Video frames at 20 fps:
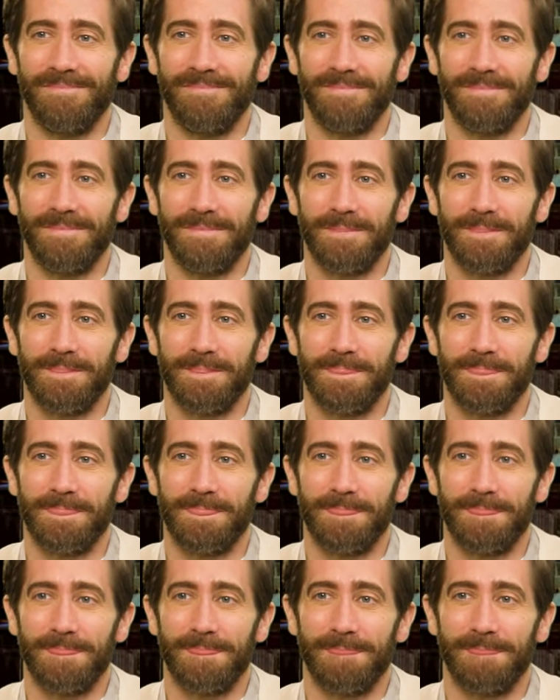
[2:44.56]

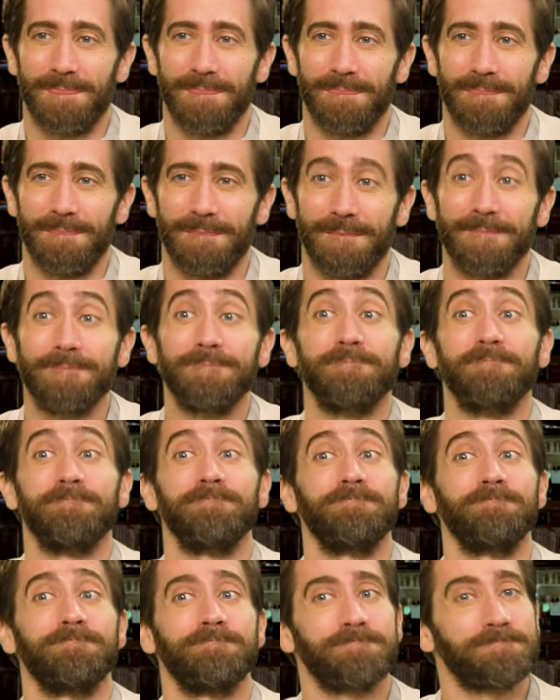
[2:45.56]

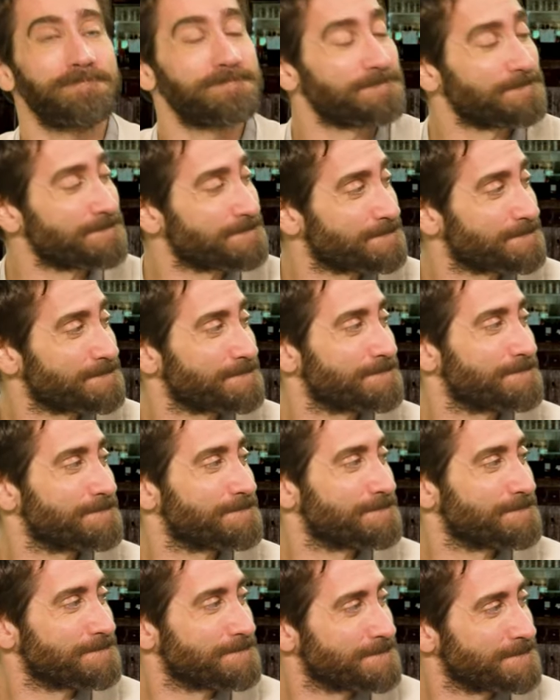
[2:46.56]

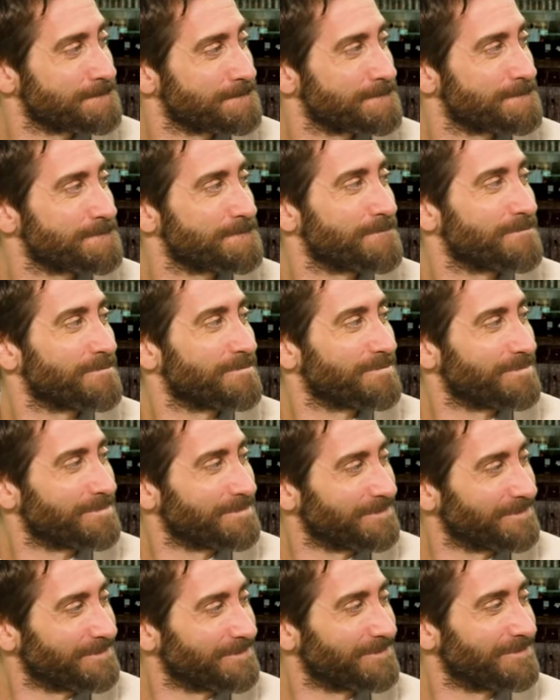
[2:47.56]

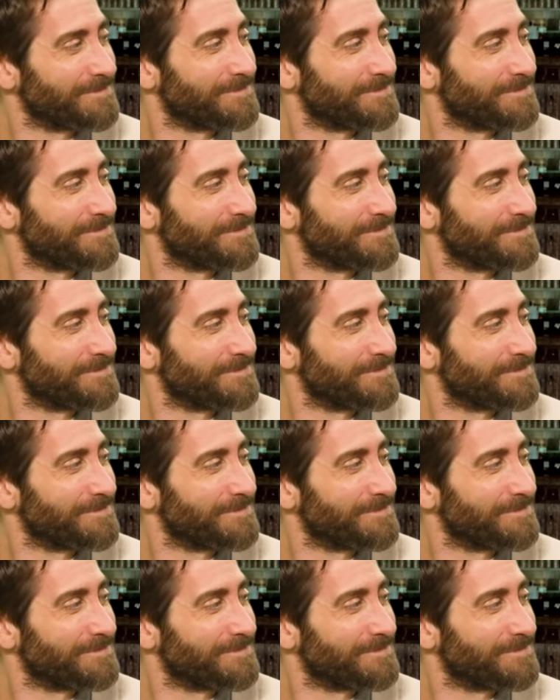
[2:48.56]
[no speech]